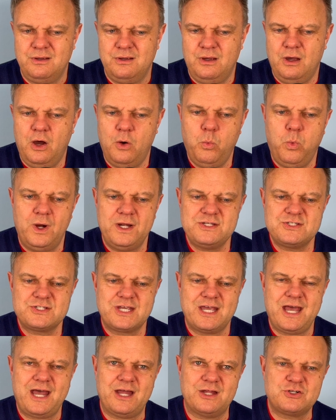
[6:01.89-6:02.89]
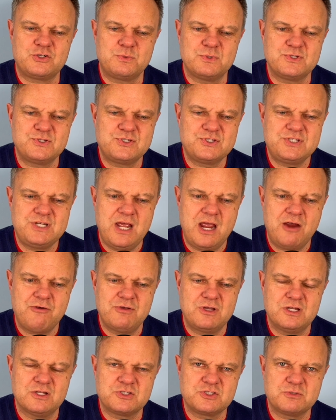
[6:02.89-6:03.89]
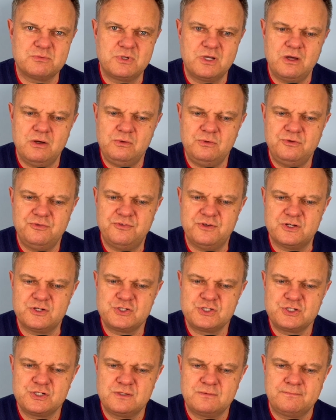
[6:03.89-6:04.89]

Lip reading: A white cat was staring at some goldfish.